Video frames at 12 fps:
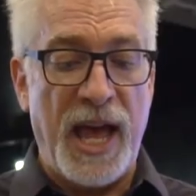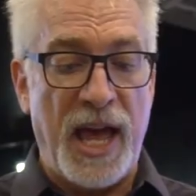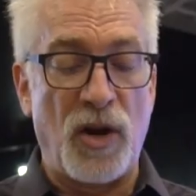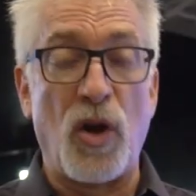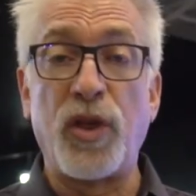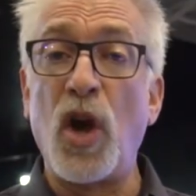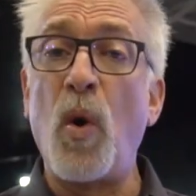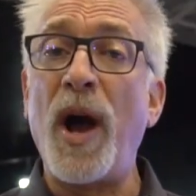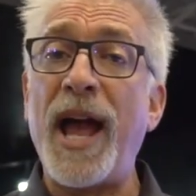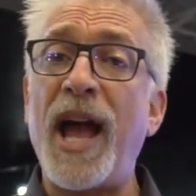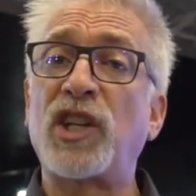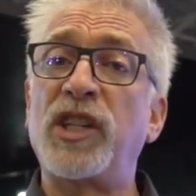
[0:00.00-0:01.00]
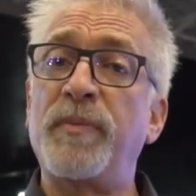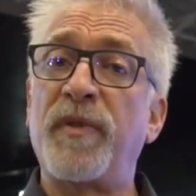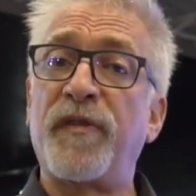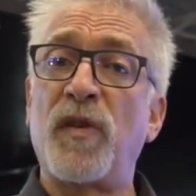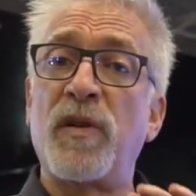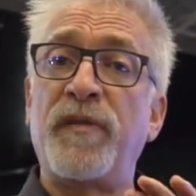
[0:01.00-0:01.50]
And although I actually
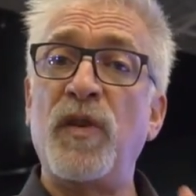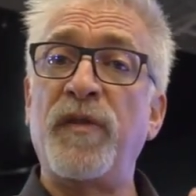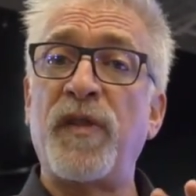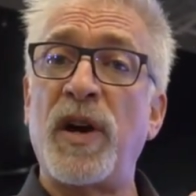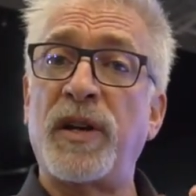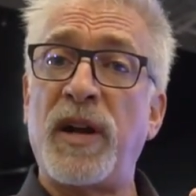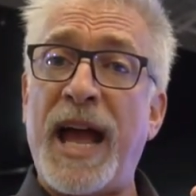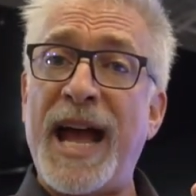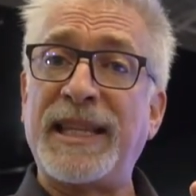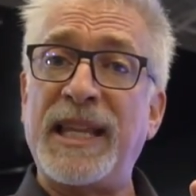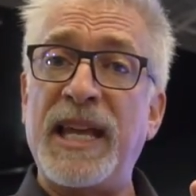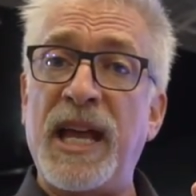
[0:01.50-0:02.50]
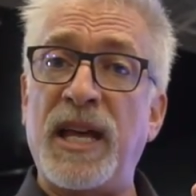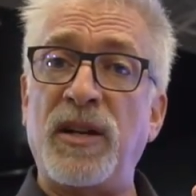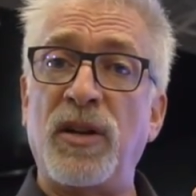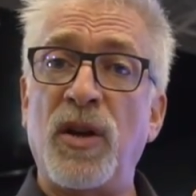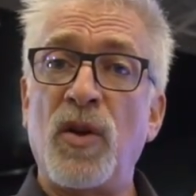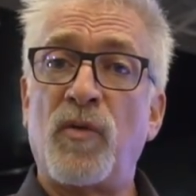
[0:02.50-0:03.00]
prefer a viewfinder at the
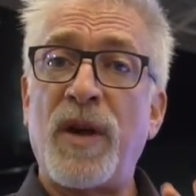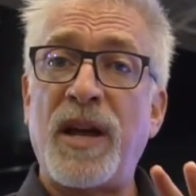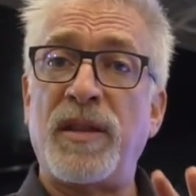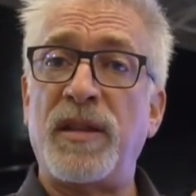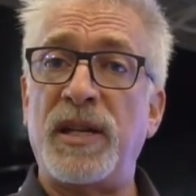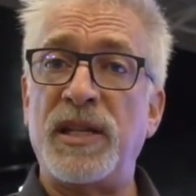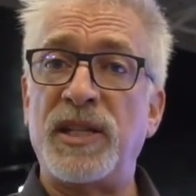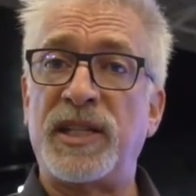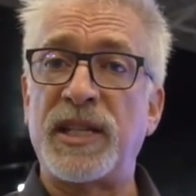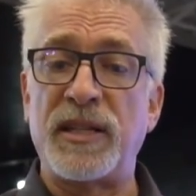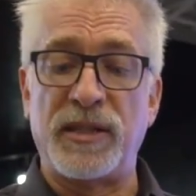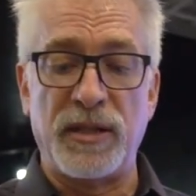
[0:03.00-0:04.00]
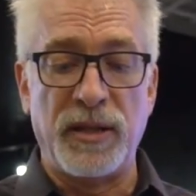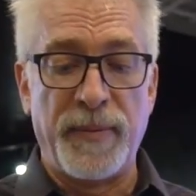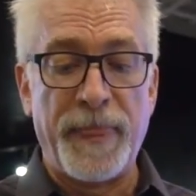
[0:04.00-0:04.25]
end rather than in the center,